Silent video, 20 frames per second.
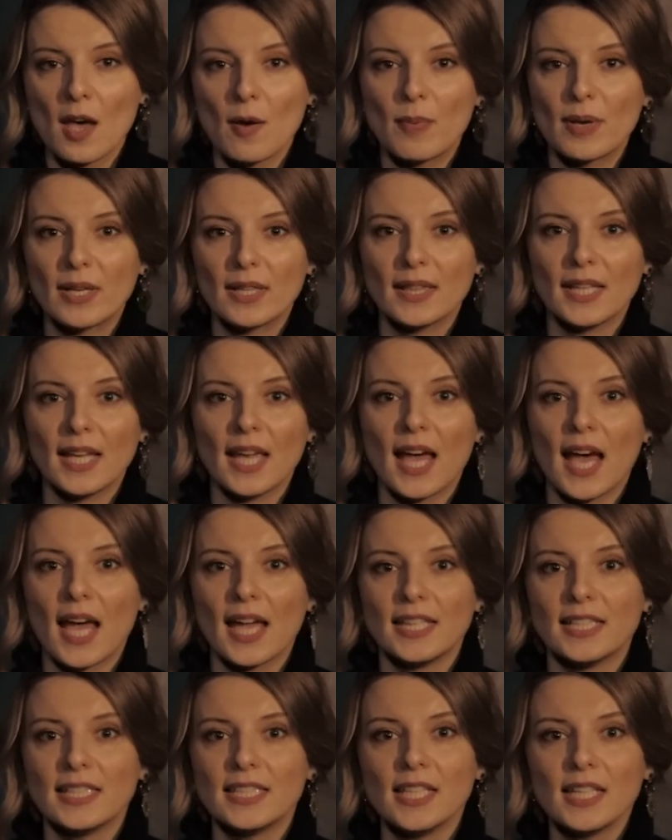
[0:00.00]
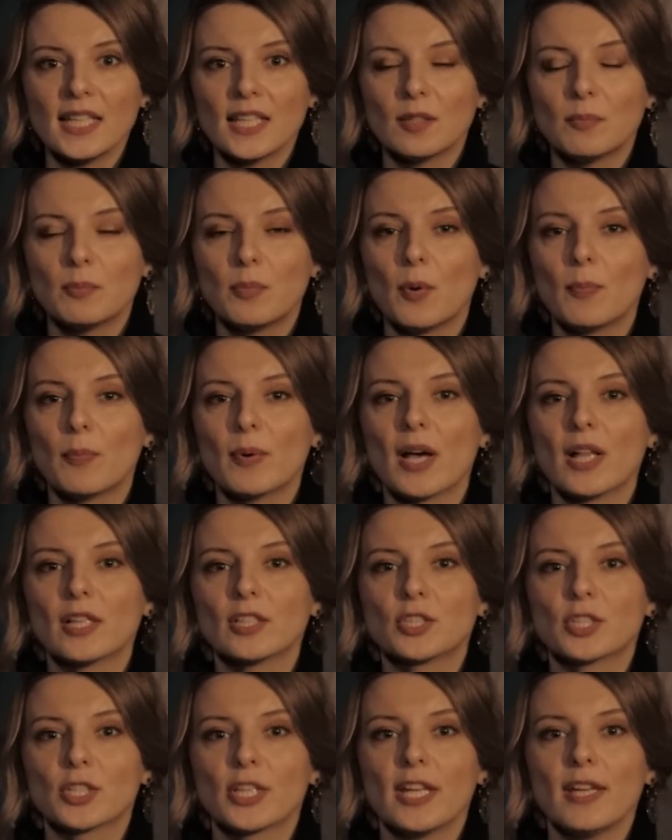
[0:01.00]
But the ideal pop
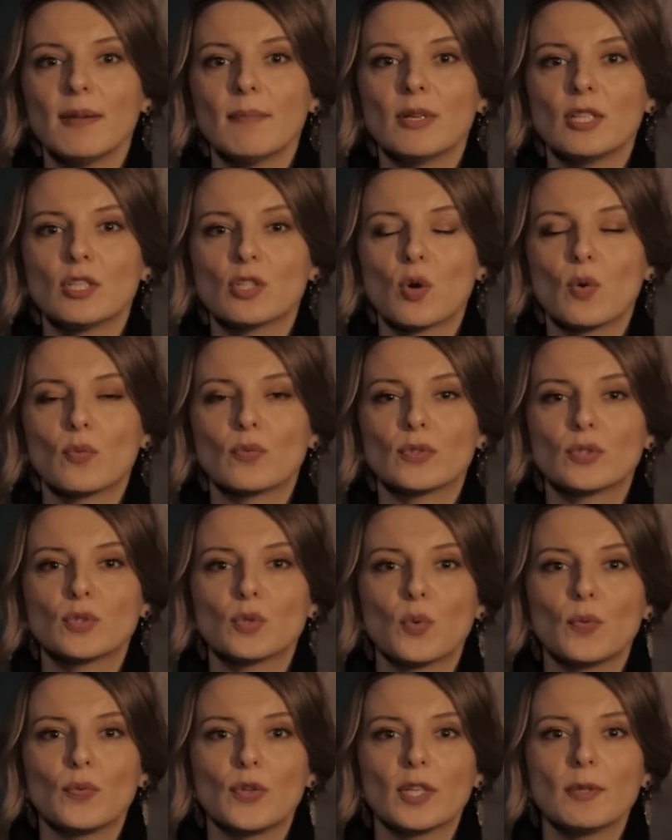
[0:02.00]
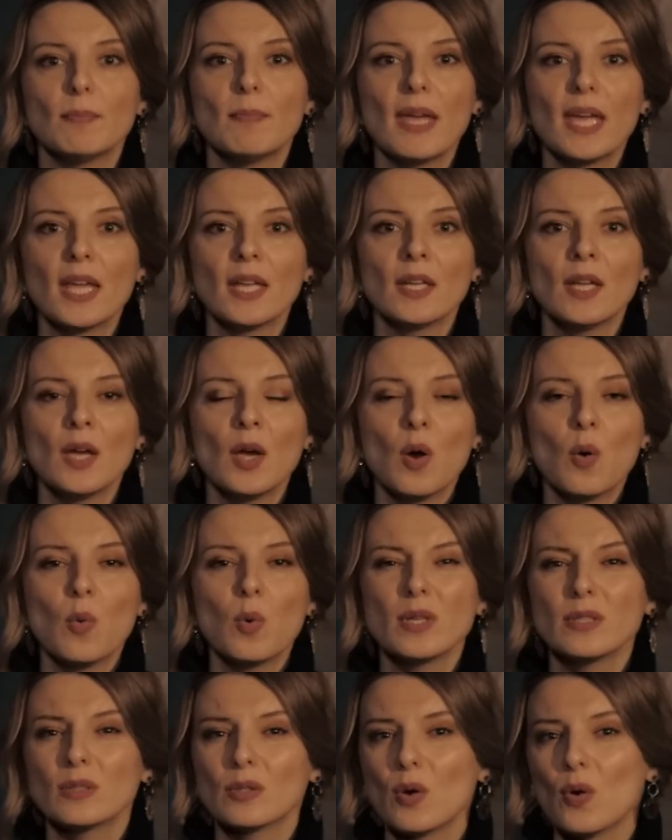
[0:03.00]
culture image of a Soviet man
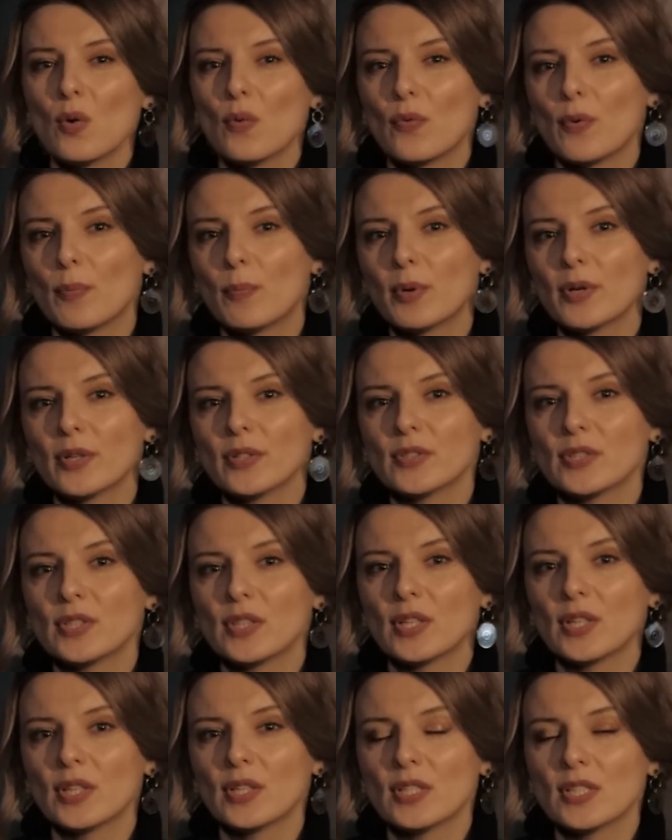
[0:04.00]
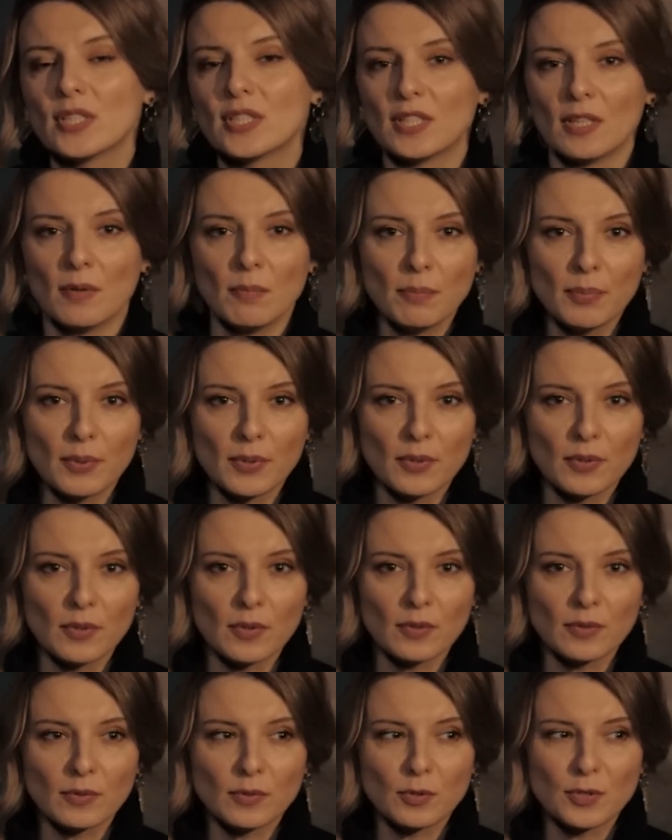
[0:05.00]
was of a person,
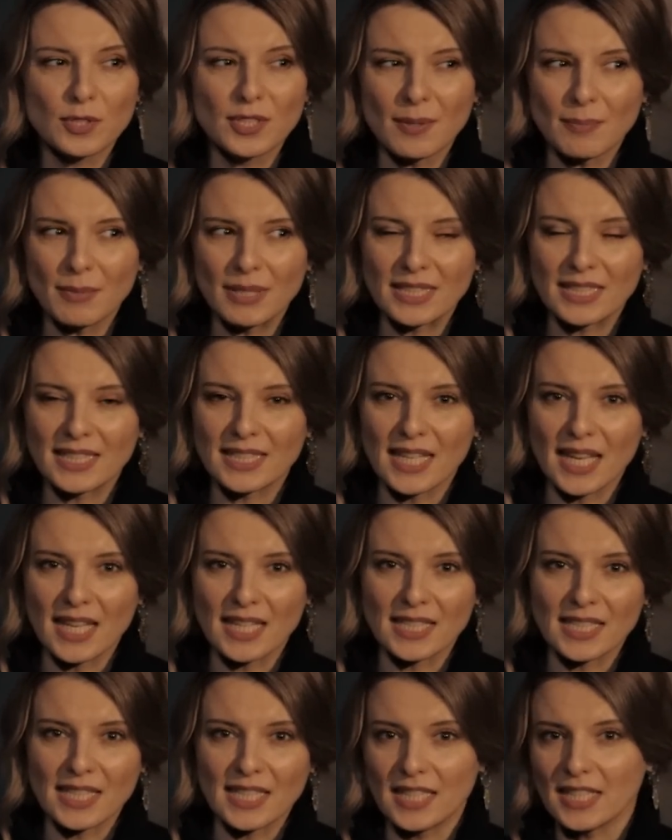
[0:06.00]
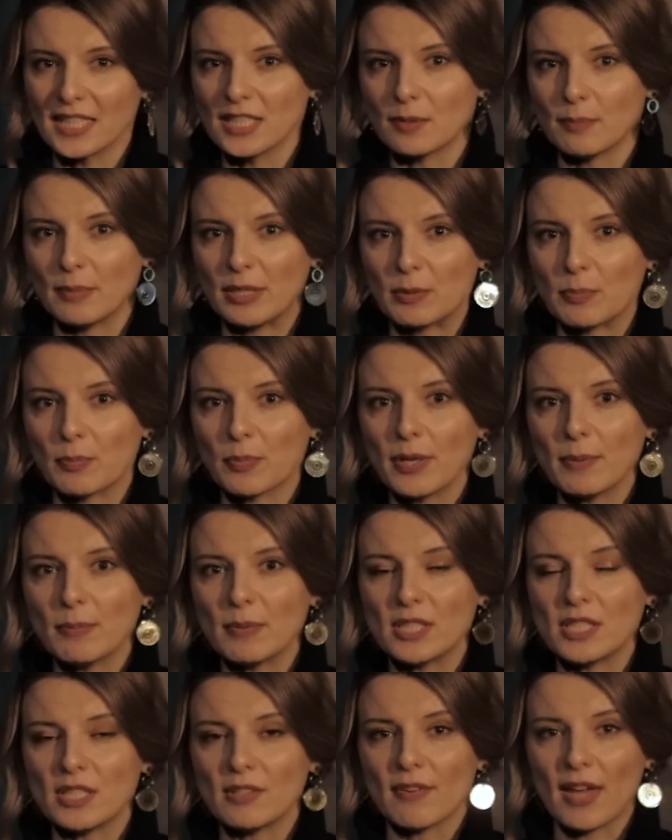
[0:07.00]
simple, to some extent a little bit
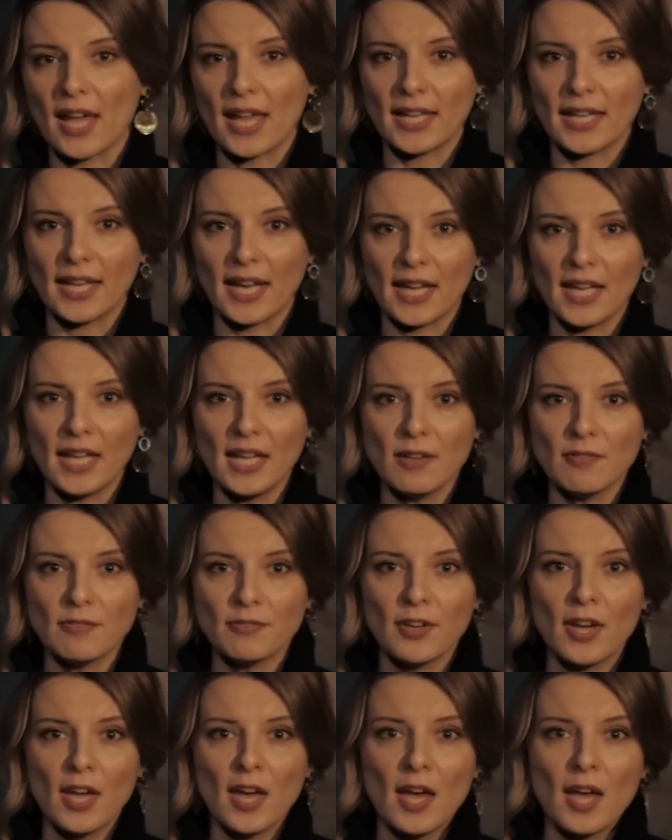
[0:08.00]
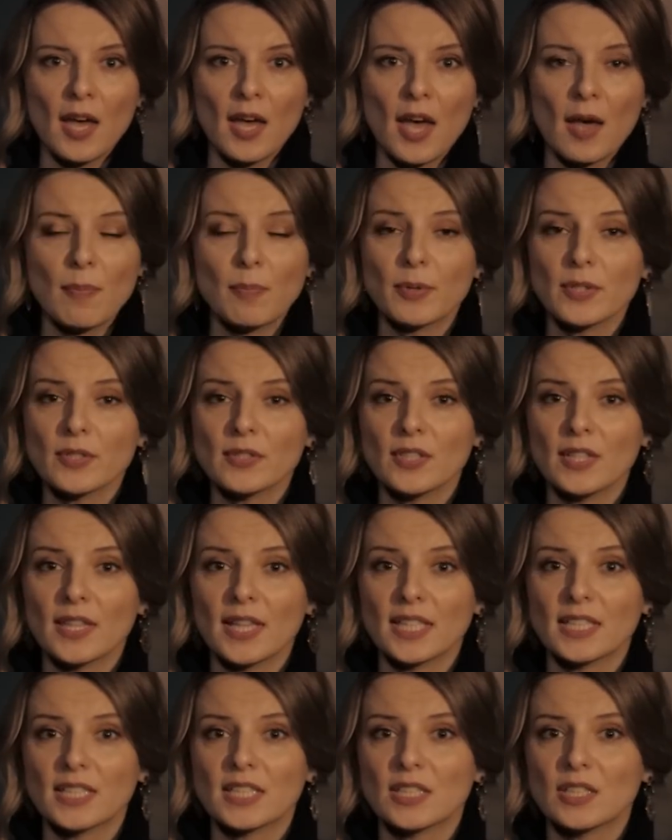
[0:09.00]
primitive and naive, a person
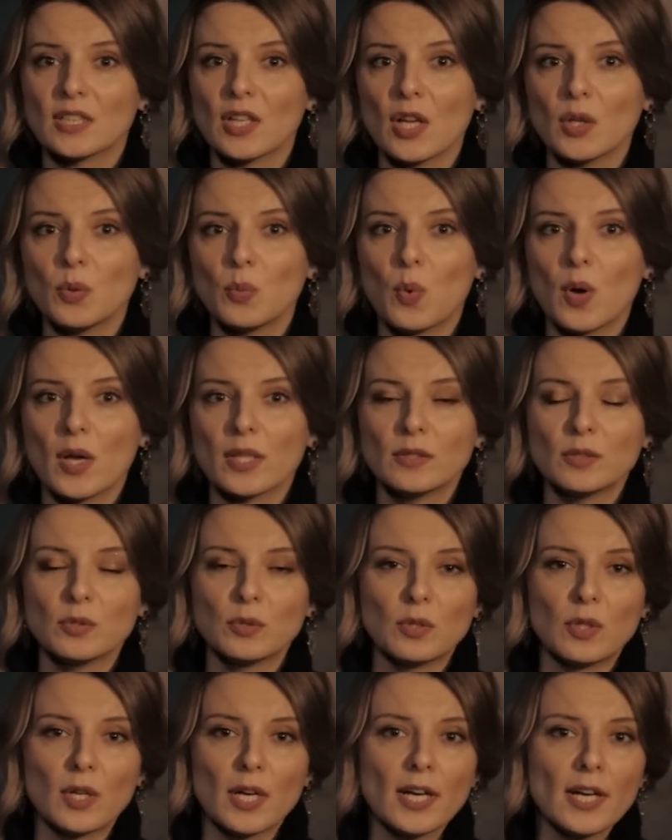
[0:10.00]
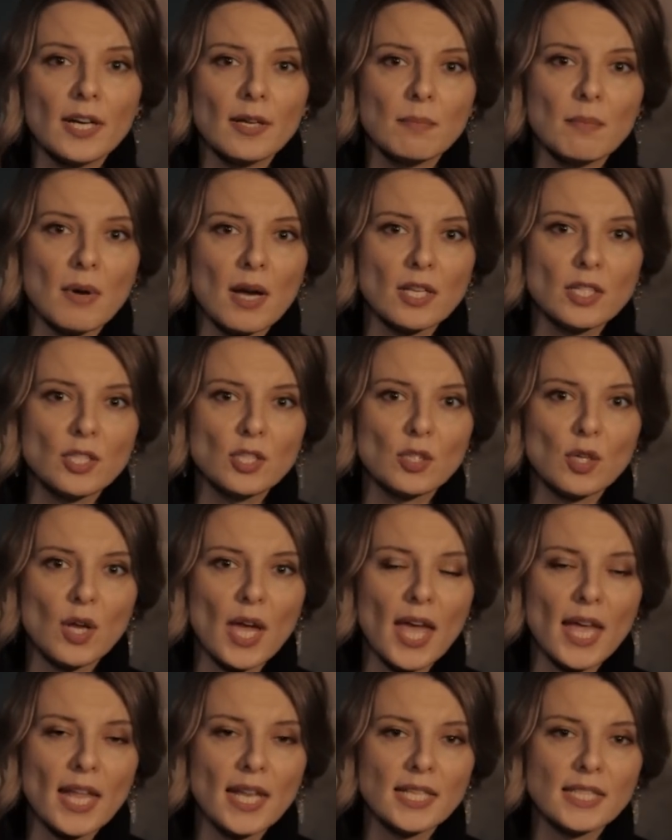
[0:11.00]
that does not want to earn much
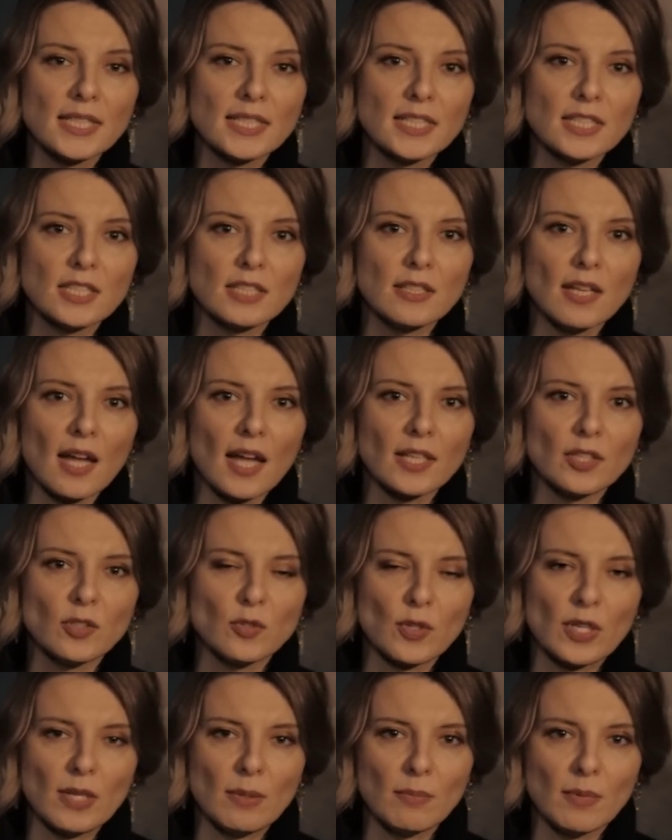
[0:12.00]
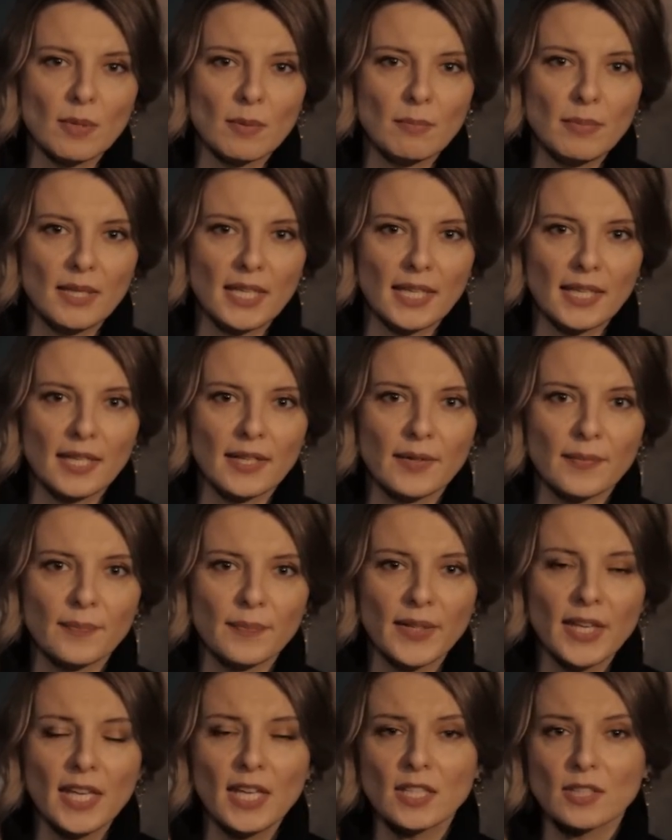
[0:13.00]
and does not dream big.
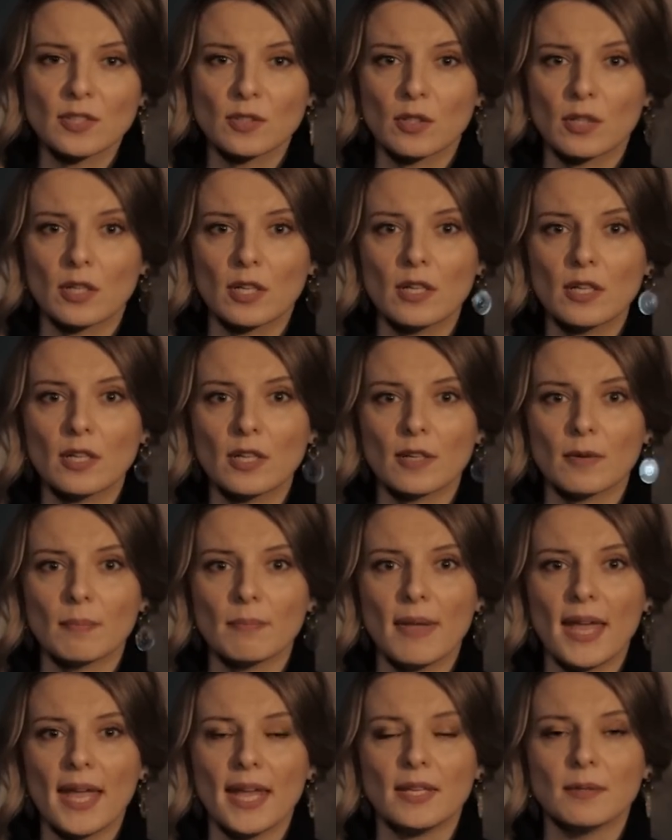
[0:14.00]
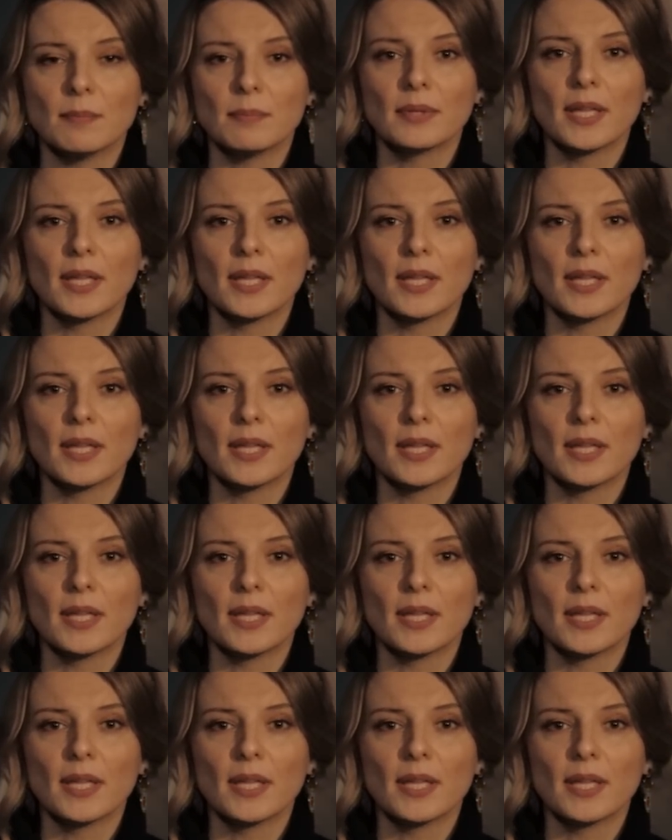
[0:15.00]
His or her main